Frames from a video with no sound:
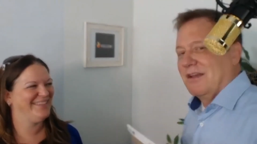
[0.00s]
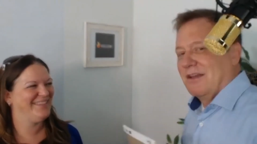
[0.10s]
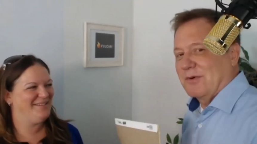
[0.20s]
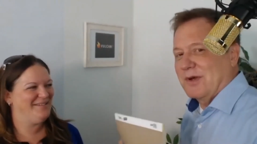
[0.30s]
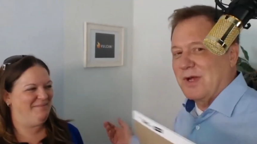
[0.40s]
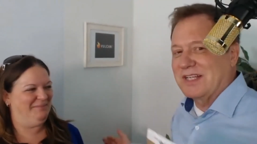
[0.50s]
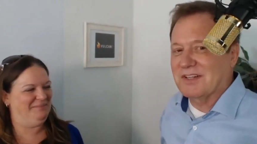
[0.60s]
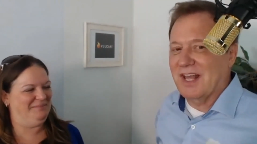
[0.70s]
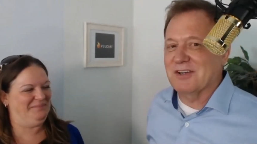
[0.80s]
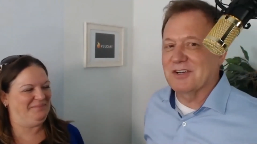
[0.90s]
Speaker 1: Three weeks
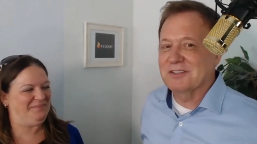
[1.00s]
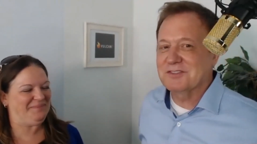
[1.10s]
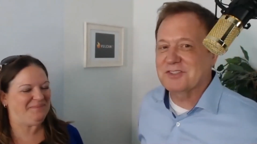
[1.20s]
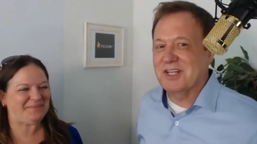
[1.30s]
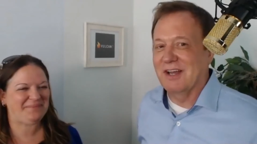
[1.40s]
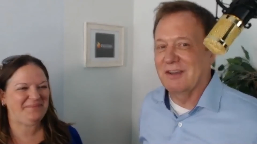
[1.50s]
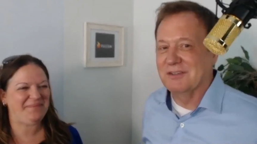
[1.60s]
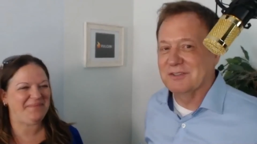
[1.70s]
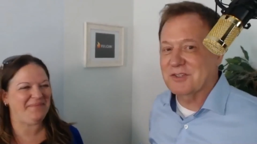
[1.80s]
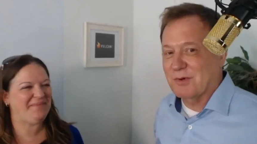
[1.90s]
later, she
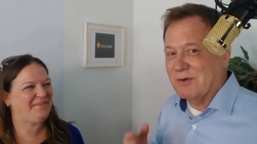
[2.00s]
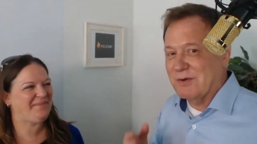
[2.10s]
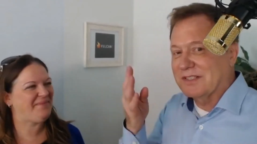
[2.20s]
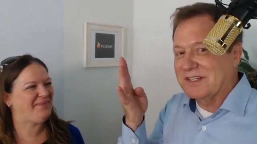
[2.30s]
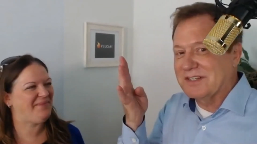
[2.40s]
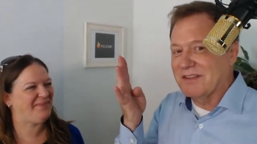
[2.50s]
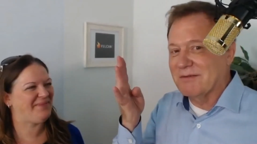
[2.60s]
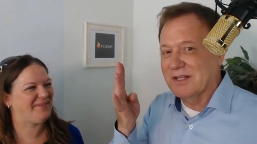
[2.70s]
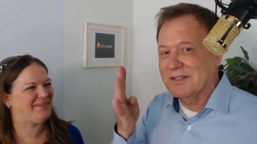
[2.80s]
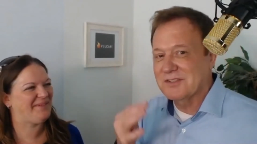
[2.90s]
goes, three weeks into the
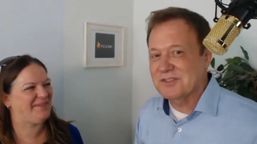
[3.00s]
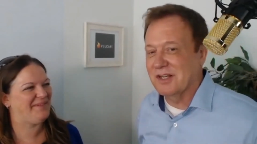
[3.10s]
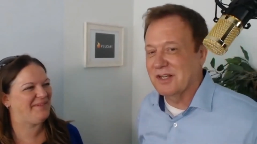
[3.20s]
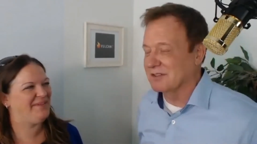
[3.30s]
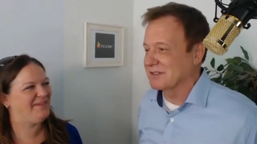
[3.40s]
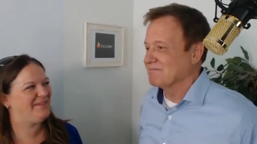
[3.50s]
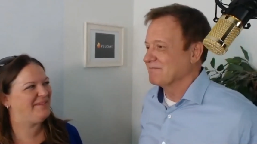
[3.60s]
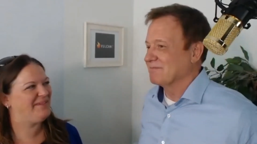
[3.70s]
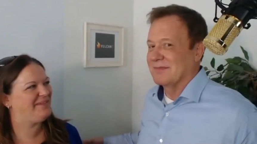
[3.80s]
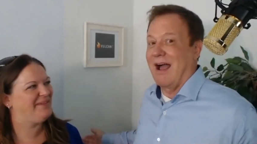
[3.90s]
month, she goes,
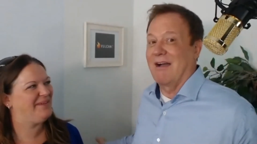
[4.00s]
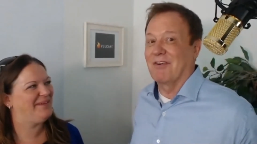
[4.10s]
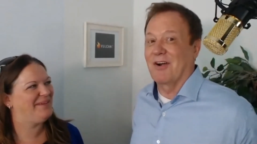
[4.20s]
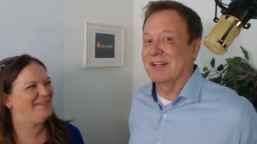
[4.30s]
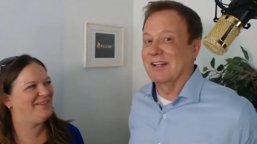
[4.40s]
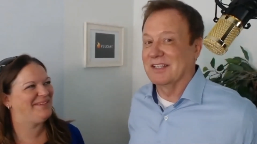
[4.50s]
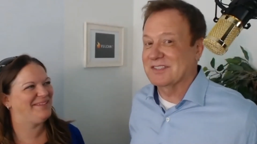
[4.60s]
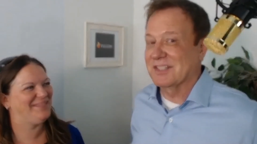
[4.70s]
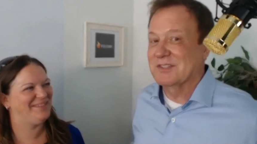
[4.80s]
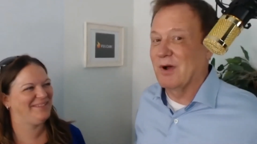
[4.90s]
I've already
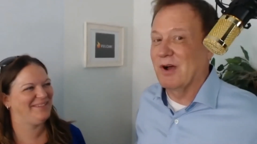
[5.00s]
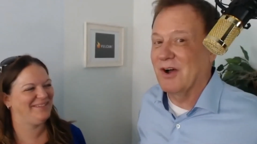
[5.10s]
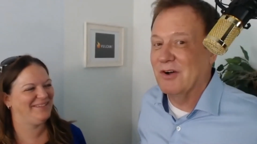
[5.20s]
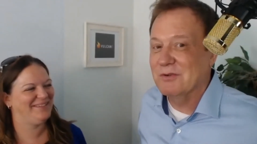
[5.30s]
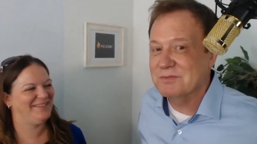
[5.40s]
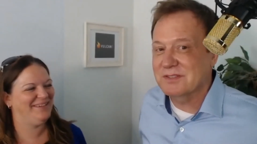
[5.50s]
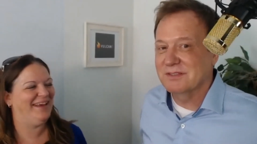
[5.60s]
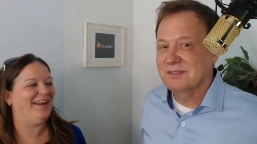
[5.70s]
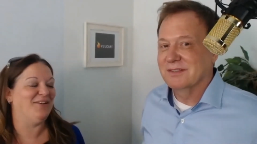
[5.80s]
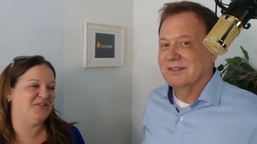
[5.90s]
listed 12 homes.
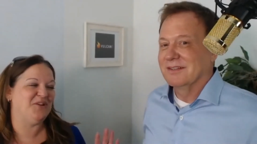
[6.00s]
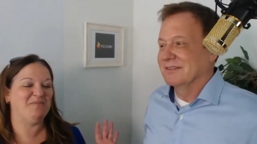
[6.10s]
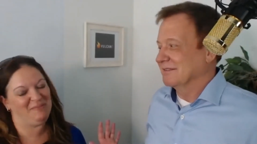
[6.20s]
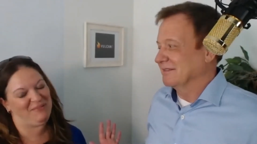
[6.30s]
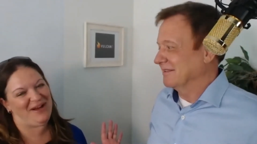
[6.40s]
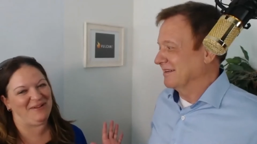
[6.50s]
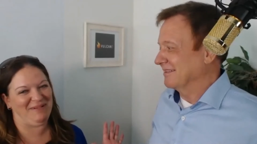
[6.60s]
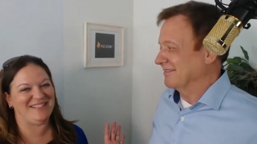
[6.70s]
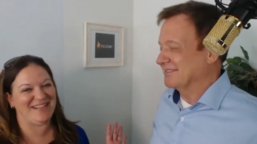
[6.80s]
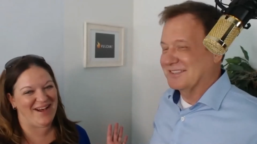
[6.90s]
Speaker 2: And I was super proud of
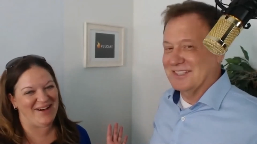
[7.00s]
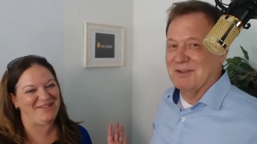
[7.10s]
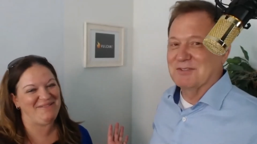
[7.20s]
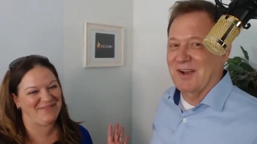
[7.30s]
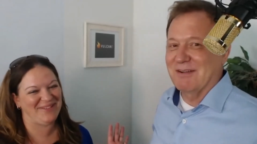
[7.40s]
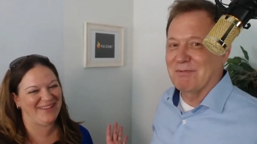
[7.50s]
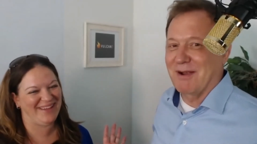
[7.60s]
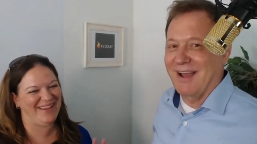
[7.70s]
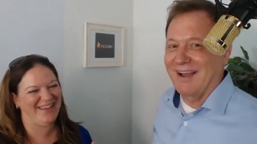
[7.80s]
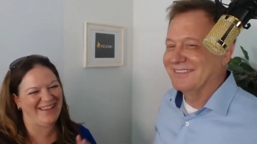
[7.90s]
myself. She was
Speaker 1: very
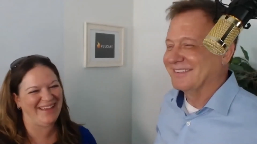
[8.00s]
proud.